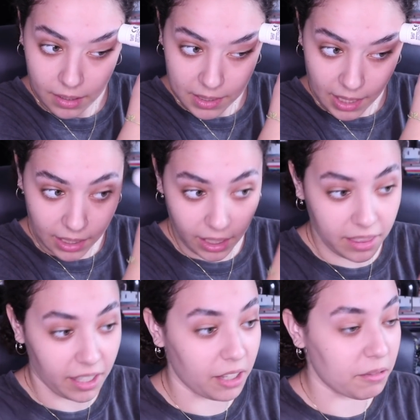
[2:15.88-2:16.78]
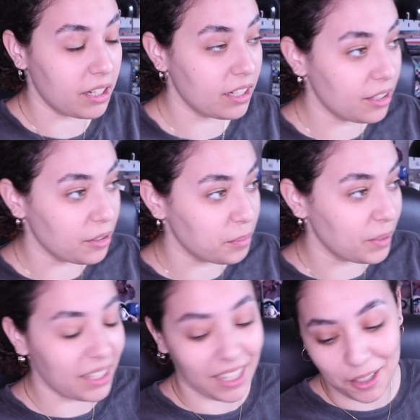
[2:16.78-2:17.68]
Sadly, I think I already know,
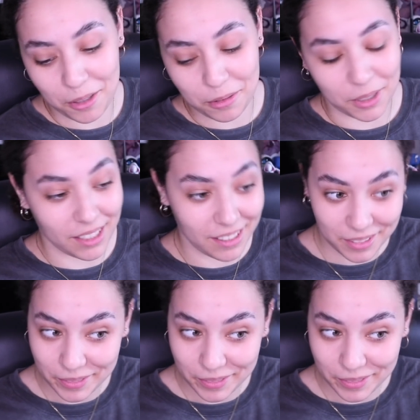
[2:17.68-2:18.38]
but yeah, go for it.